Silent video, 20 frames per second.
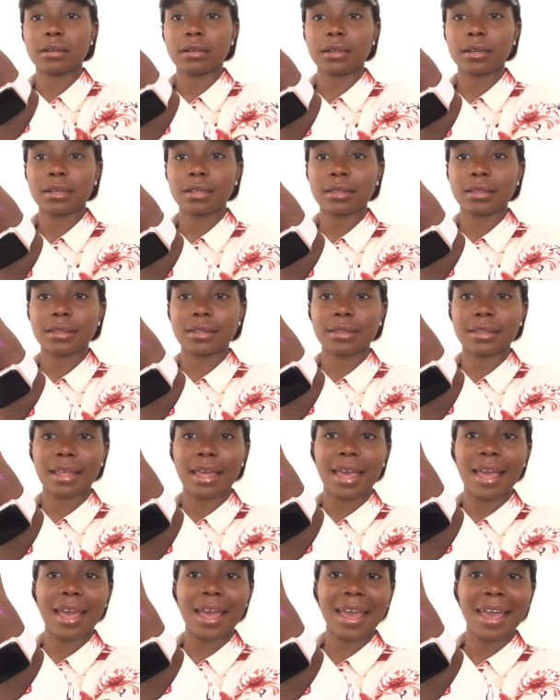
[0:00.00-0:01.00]
Look at
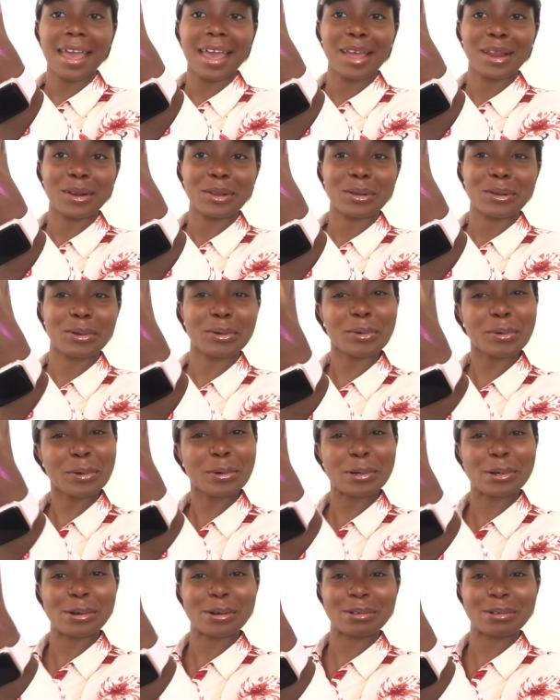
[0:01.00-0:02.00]
that,
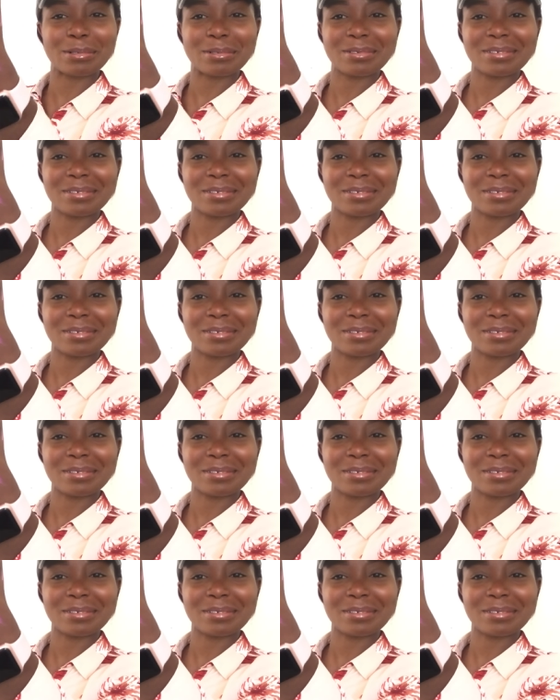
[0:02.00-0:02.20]
girl.